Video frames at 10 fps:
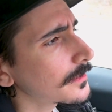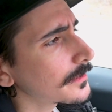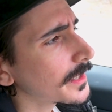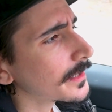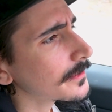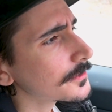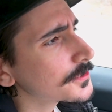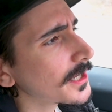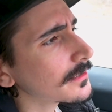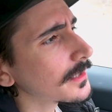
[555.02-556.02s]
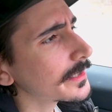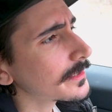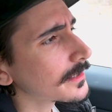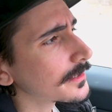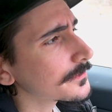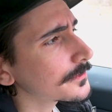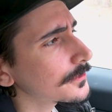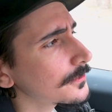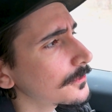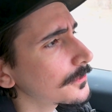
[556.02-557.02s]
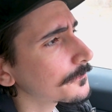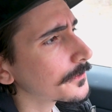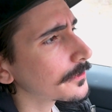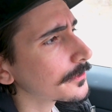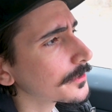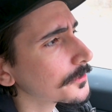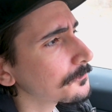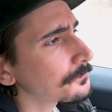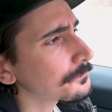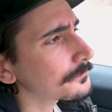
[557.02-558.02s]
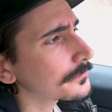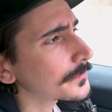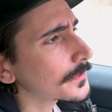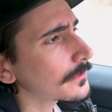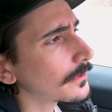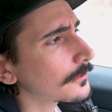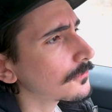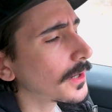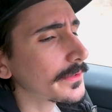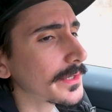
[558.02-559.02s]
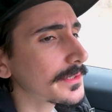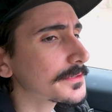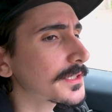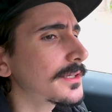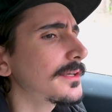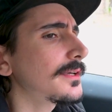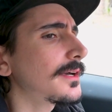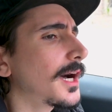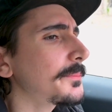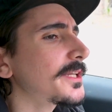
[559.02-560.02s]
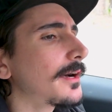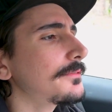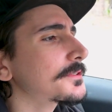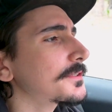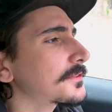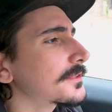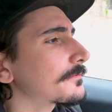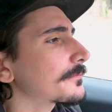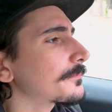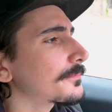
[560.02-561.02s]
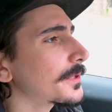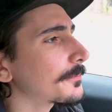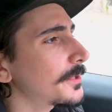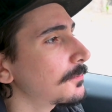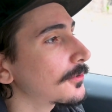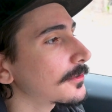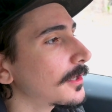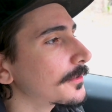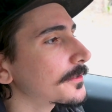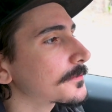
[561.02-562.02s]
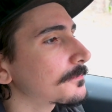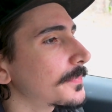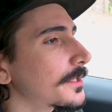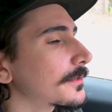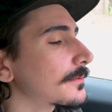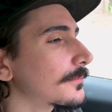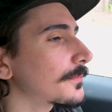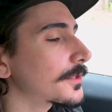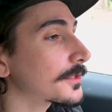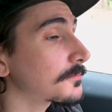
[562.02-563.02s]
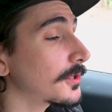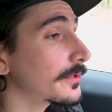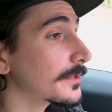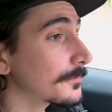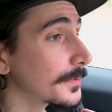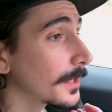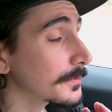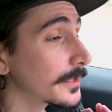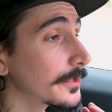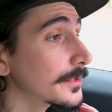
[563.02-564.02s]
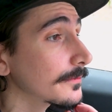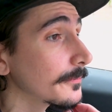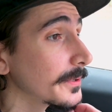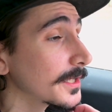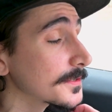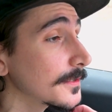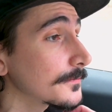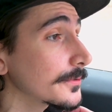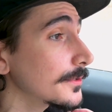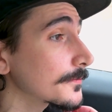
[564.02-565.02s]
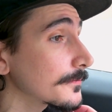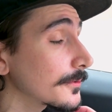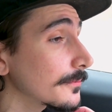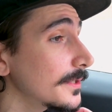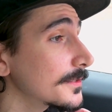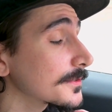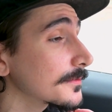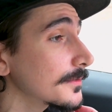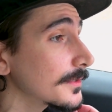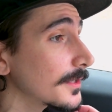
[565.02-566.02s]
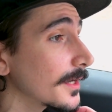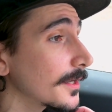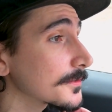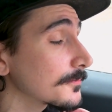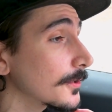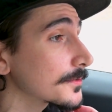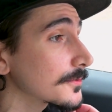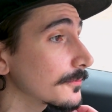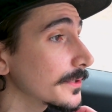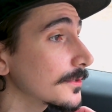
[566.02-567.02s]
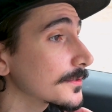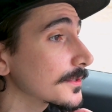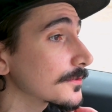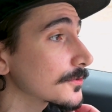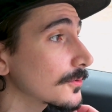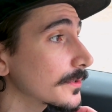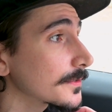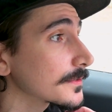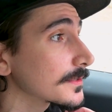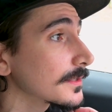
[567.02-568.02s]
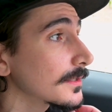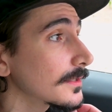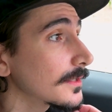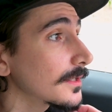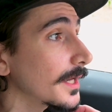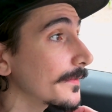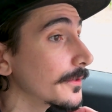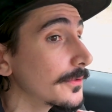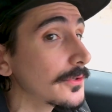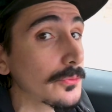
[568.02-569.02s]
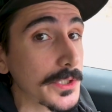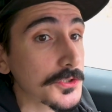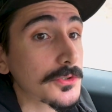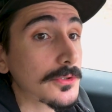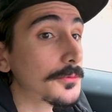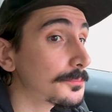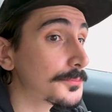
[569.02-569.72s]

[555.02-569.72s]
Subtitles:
that shed light onto the further of why that is. I mean, obviously, it's a different... it's been exploding in popularity over the past several years for a reason, as opposed to Reels and Shorts. And they're the original